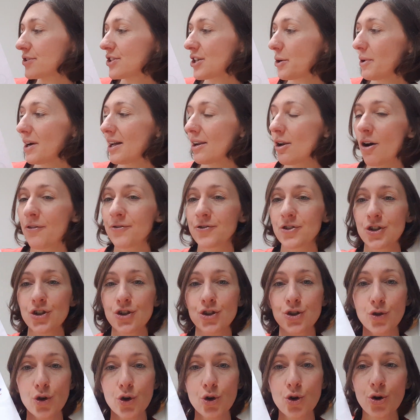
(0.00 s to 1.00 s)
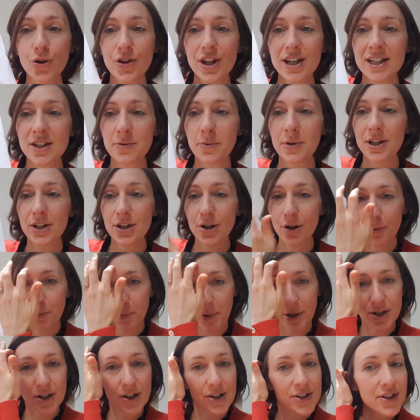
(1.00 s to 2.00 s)
So I'll often draw this with a young
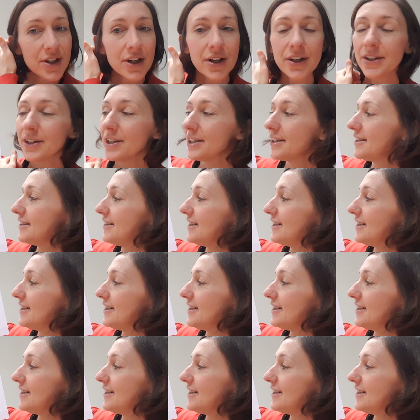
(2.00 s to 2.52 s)
person.